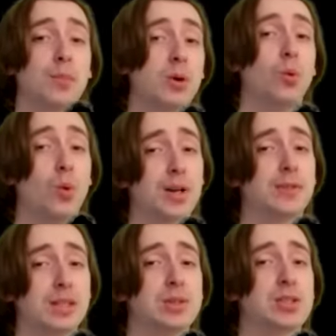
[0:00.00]
But one
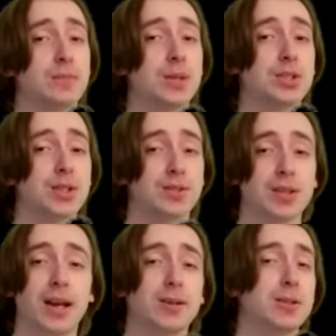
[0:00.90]
of these submissions
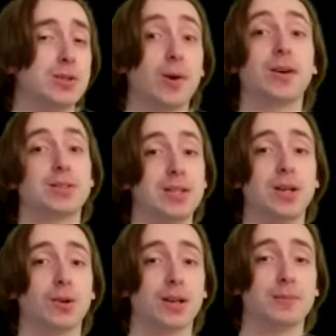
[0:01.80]
had a dark
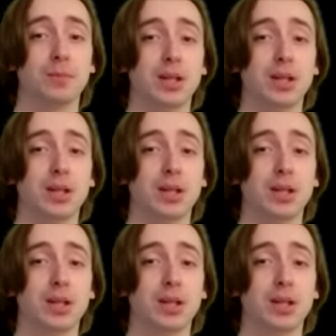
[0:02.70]
secret.